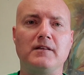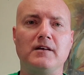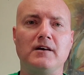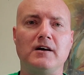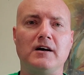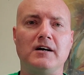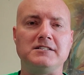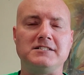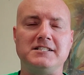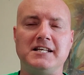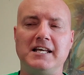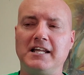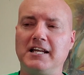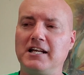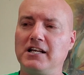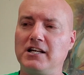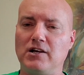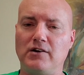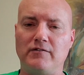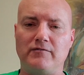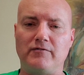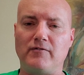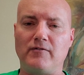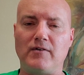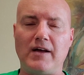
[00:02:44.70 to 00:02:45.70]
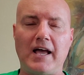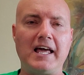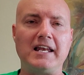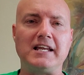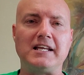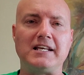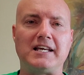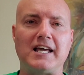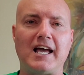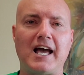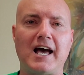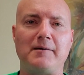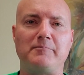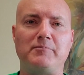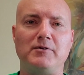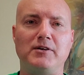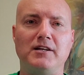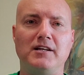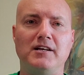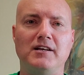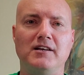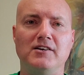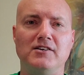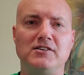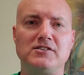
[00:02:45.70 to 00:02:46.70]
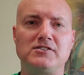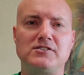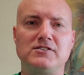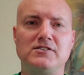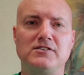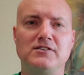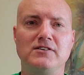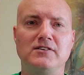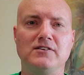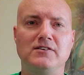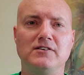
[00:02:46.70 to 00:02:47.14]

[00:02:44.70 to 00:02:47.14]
a tenet of handicapping is,